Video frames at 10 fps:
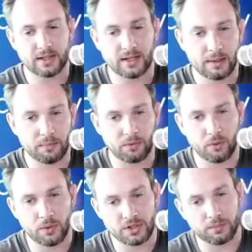And
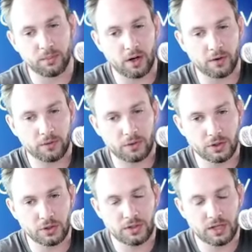before we jump off,
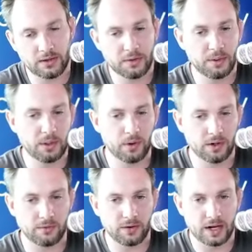could you tell everybody where
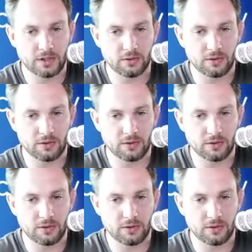to find you